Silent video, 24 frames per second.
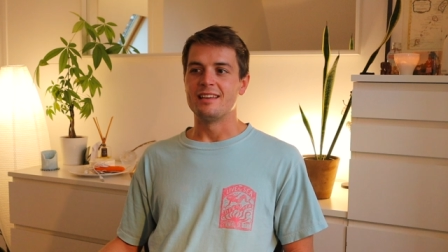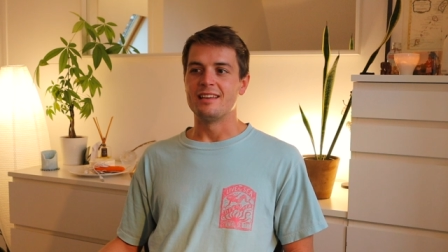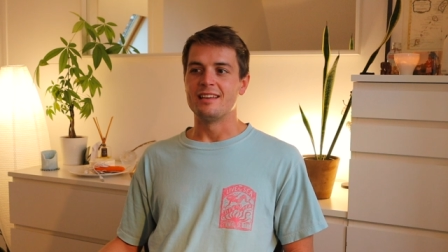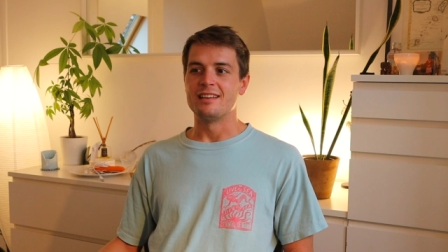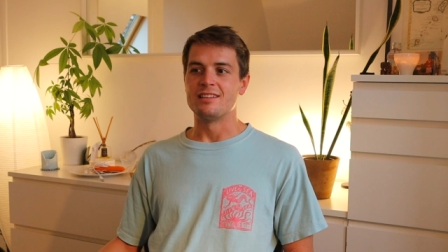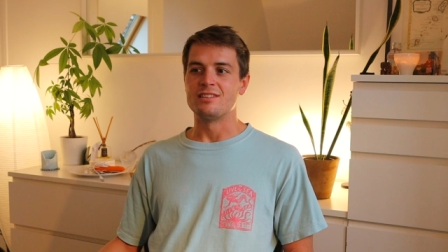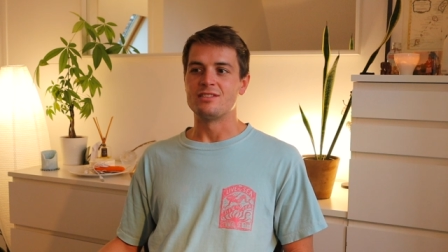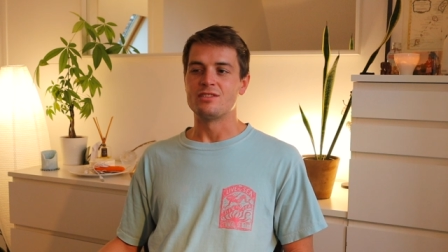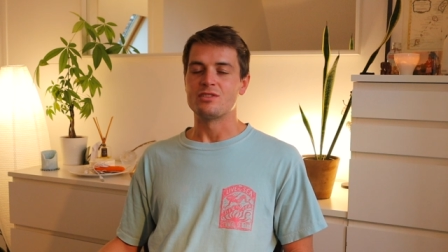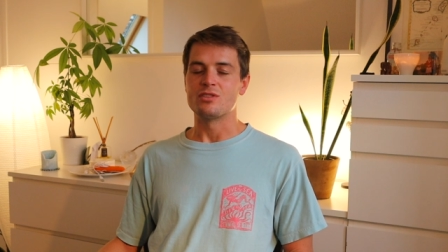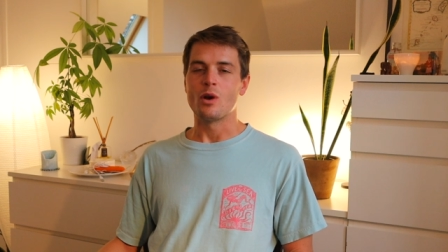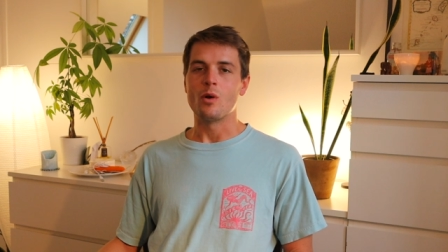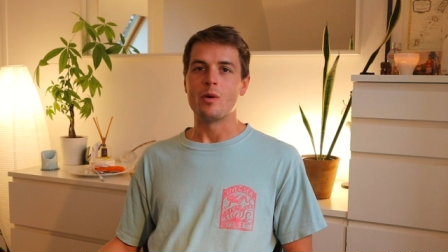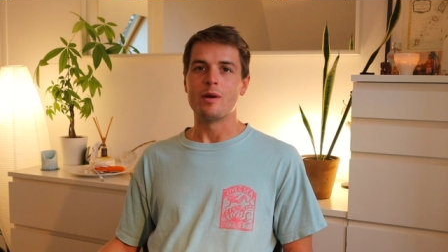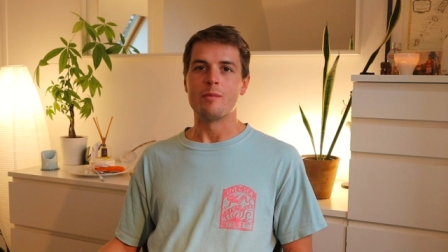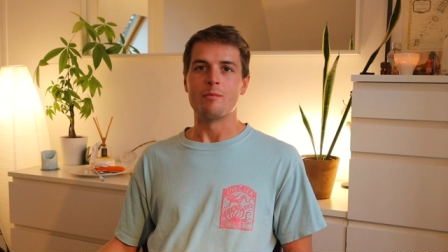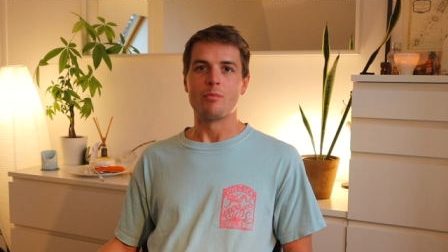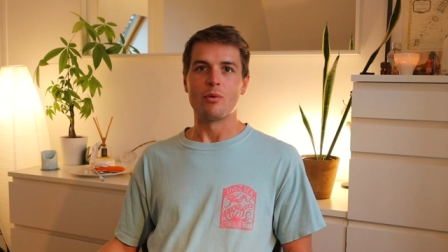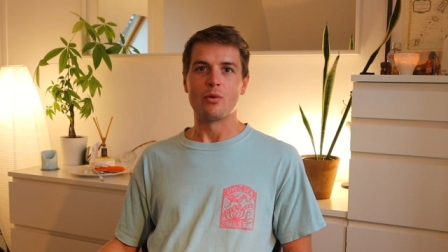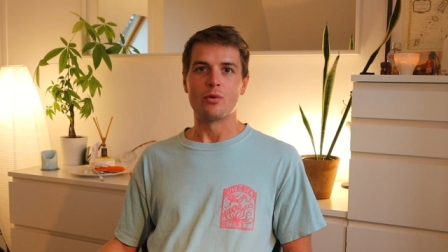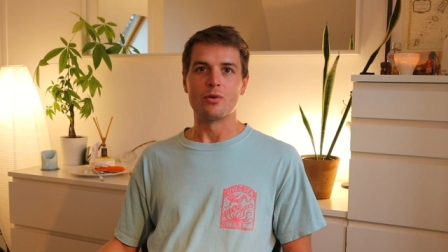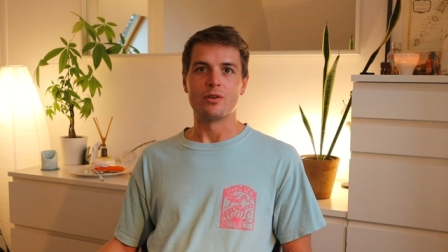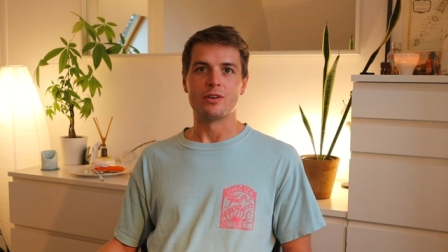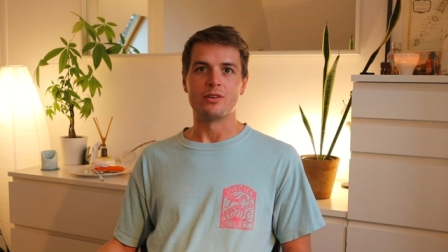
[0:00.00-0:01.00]
it's so
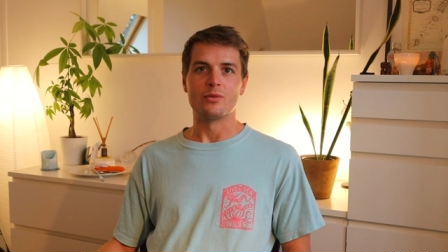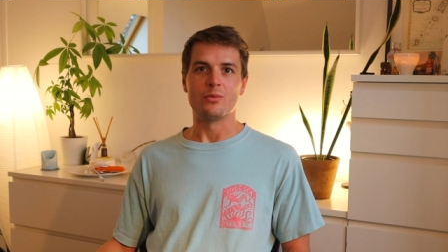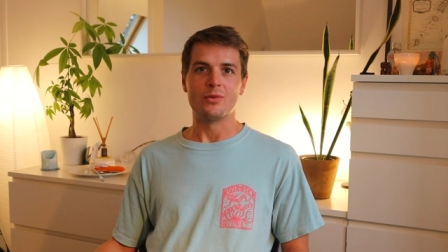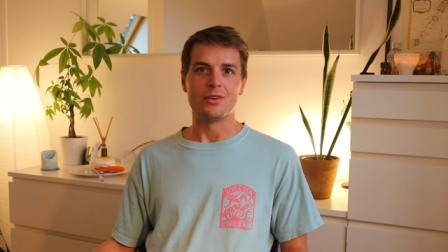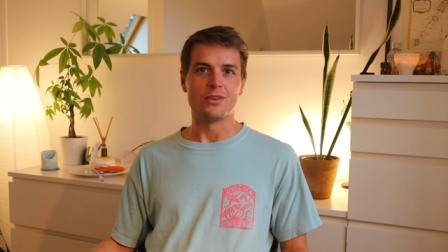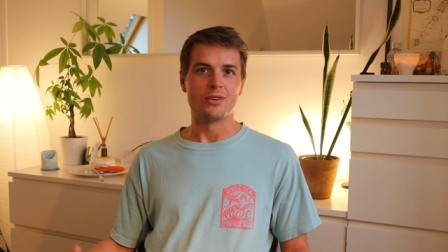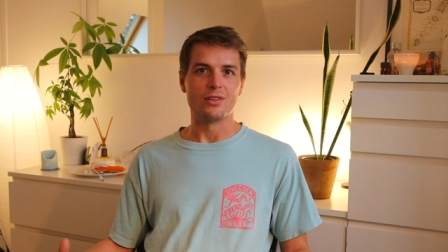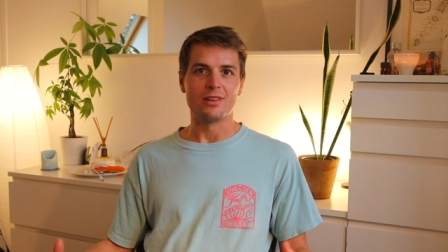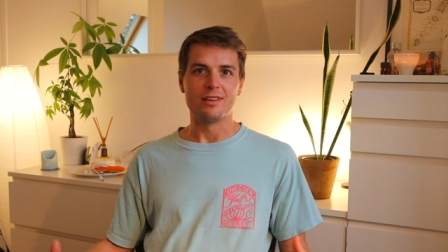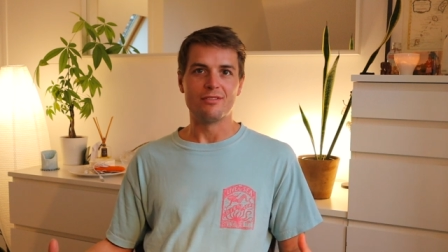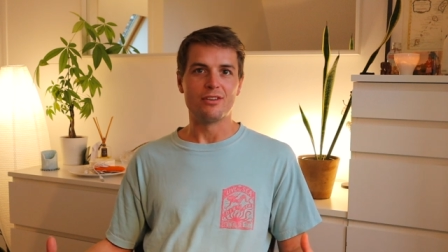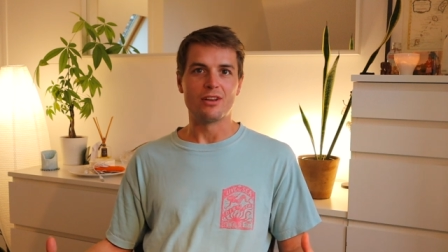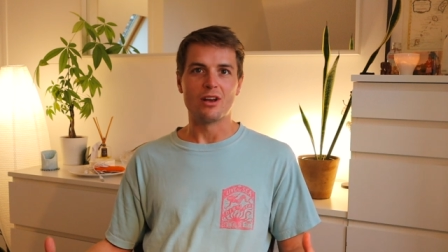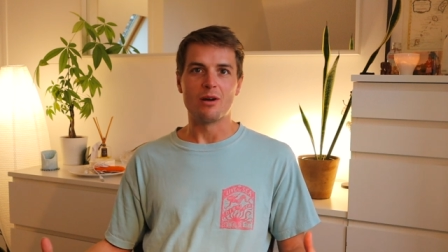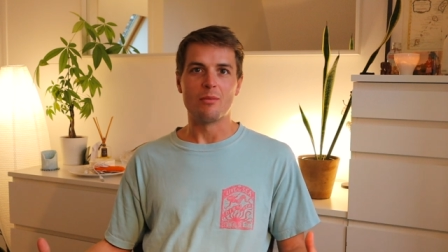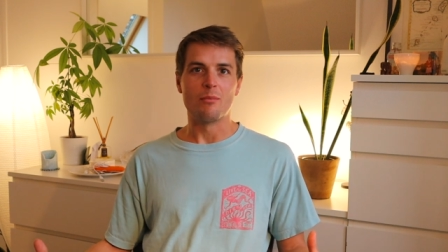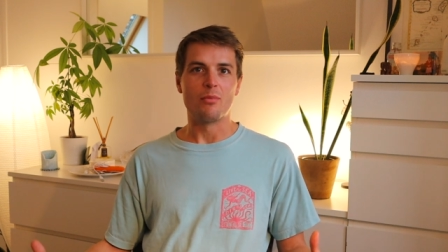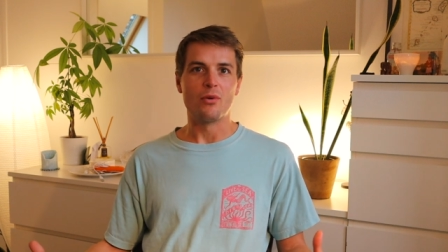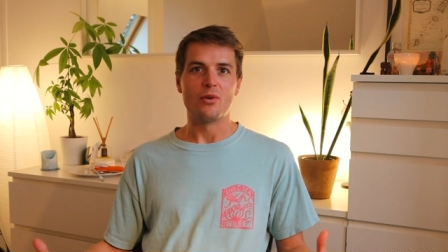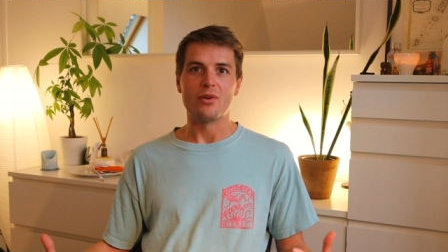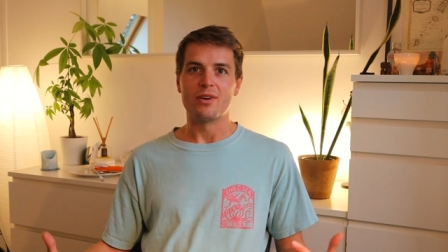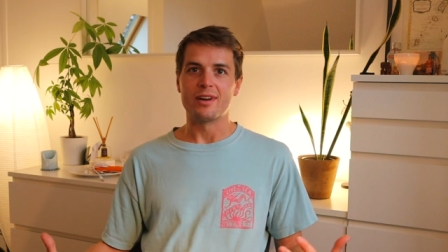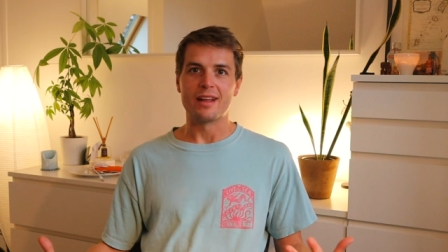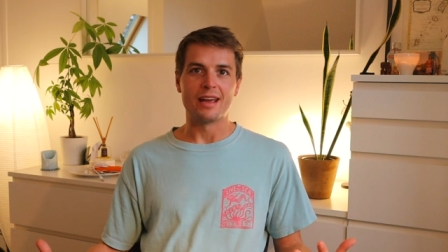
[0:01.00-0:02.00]
important when you're living on
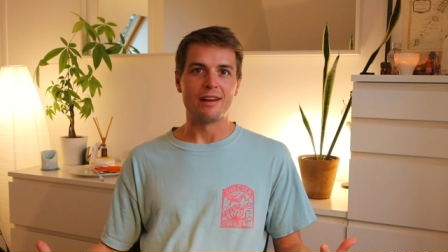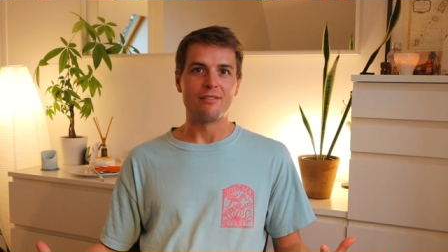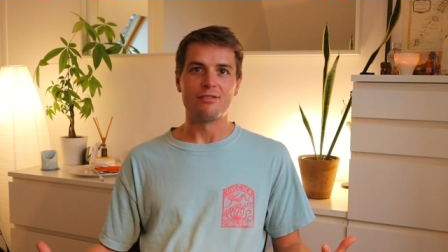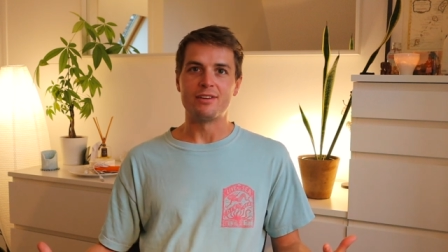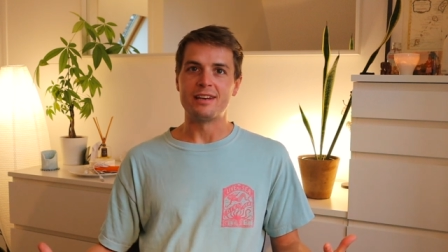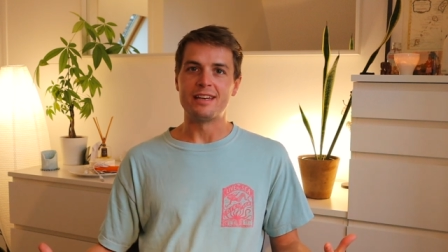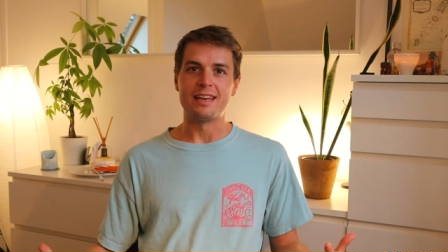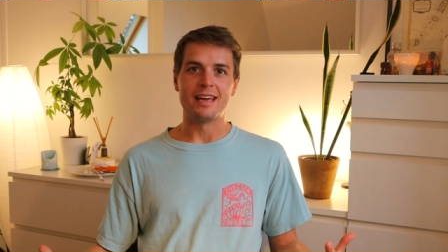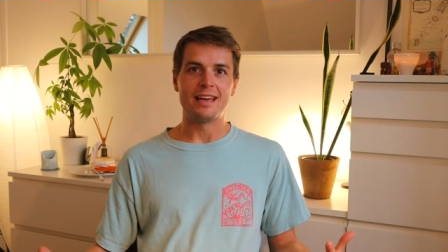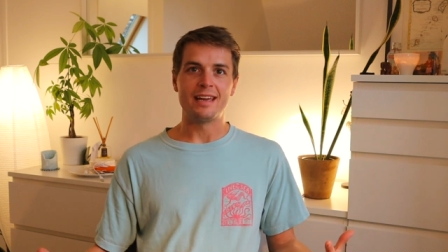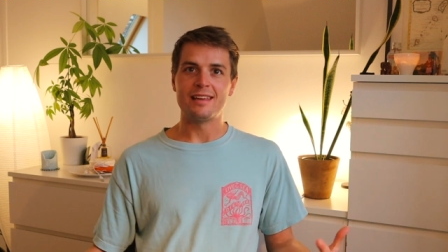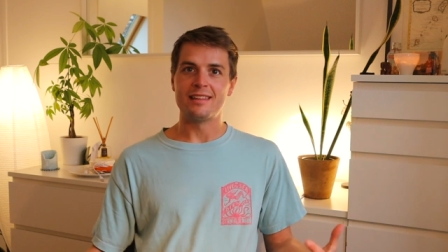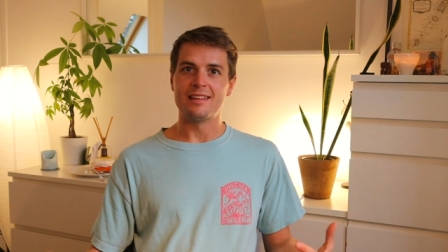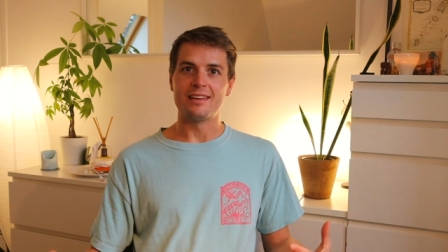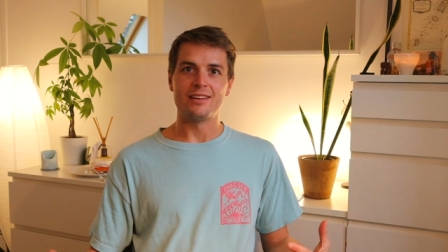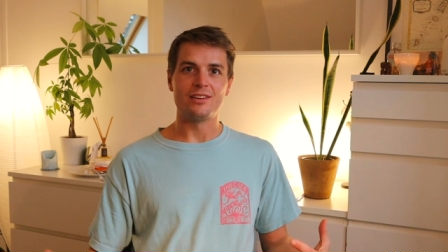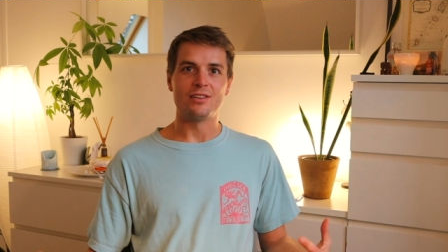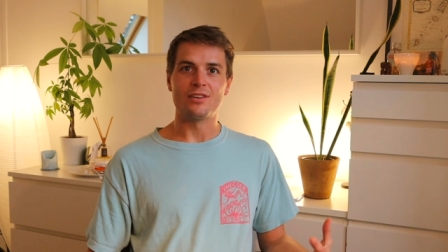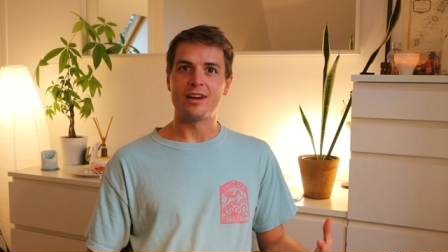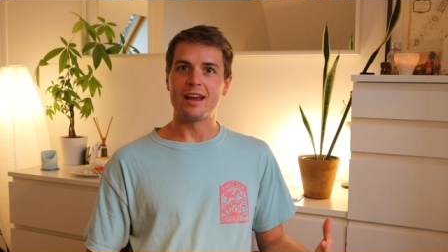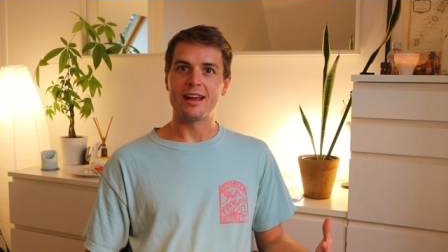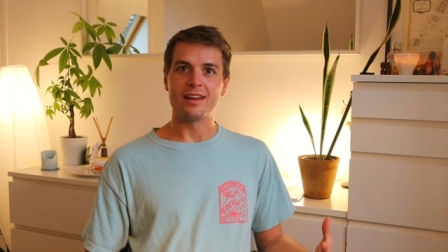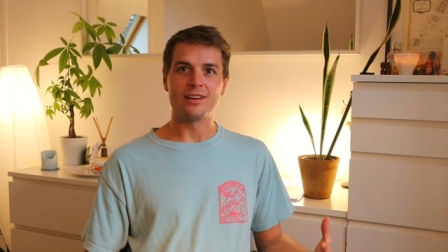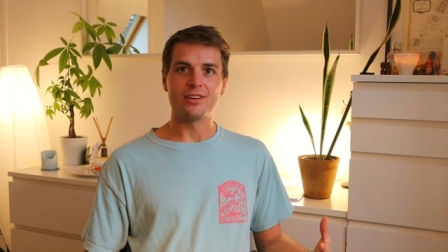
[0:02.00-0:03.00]
board every day that
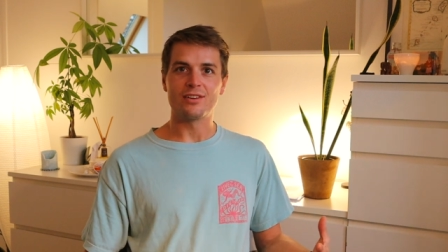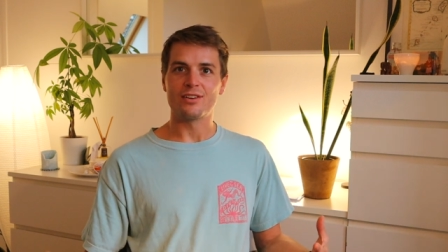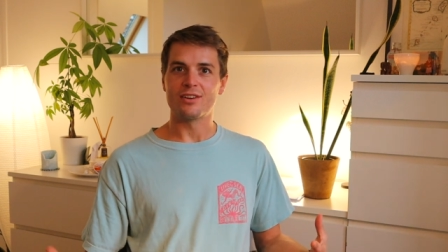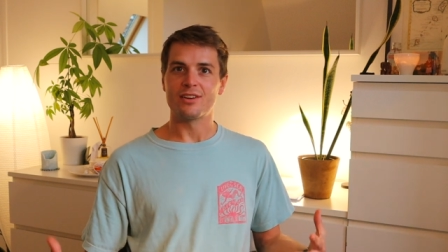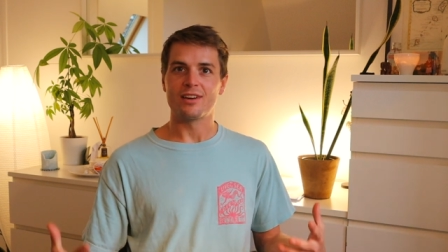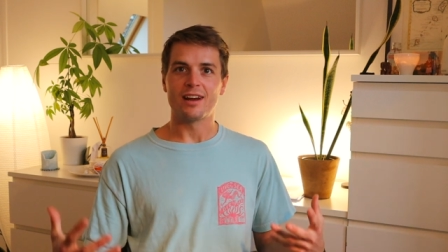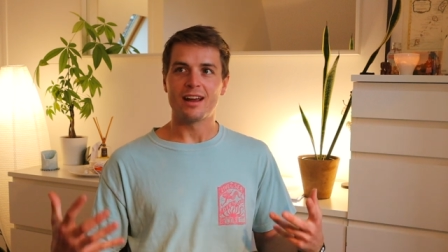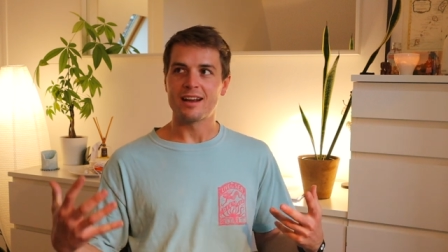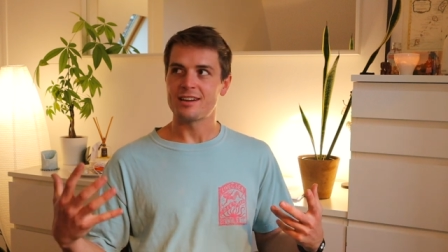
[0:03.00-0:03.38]
your anchor